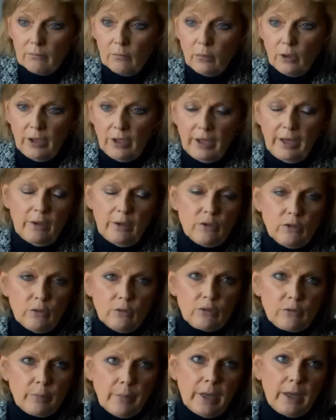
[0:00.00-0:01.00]
Well, they don't
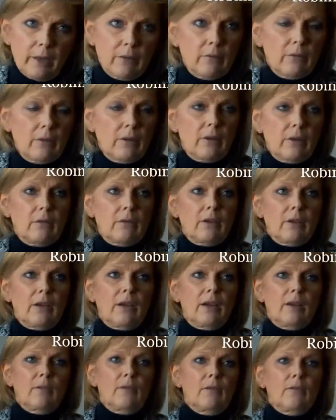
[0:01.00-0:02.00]
talk to me.
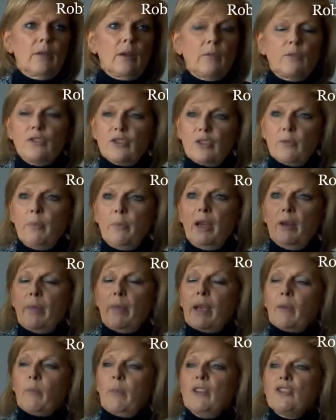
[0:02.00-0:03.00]
I'm just a mere
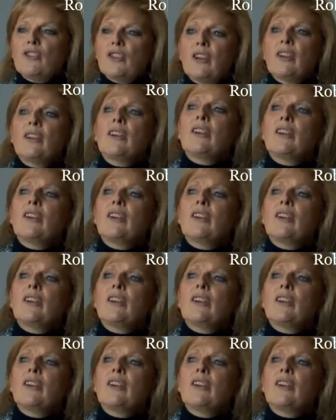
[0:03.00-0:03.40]
backbencher.